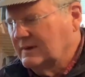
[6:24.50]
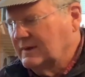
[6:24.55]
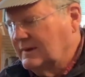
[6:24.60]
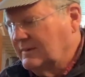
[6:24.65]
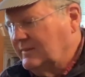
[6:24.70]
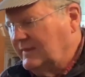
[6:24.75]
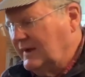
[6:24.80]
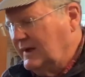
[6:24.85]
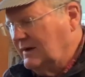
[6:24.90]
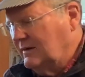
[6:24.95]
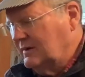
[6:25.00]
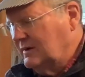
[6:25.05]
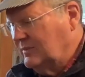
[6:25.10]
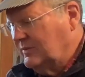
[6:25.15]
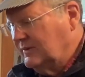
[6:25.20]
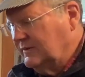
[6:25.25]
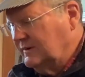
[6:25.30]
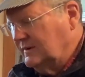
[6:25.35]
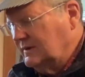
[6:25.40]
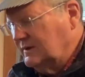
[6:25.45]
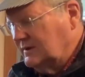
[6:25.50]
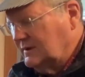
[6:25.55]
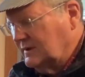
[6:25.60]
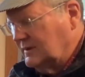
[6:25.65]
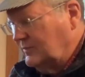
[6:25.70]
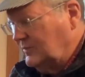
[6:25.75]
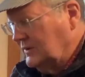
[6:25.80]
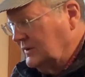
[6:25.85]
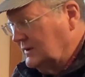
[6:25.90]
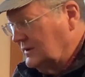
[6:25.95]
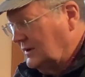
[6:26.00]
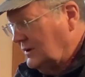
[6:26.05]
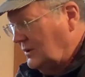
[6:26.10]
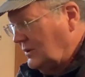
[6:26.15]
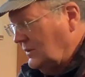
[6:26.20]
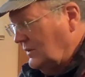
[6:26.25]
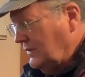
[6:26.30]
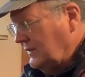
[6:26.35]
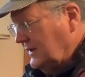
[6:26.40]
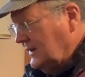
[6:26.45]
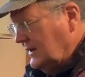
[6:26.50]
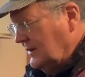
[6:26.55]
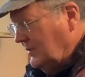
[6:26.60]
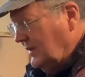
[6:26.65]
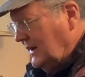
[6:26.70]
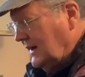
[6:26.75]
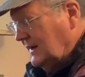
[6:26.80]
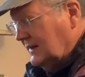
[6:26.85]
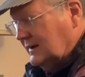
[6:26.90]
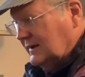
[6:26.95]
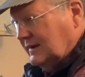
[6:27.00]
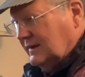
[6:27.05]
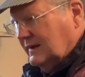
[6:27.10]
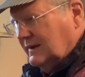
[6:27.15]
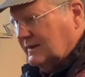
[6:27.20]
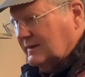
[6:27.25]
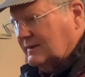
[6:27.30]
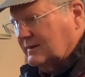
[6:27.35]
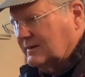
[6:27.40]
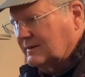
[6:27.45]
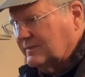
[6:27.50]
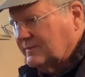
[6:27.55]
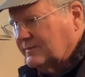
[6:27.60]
I'm now in a position to put the whole thing back together.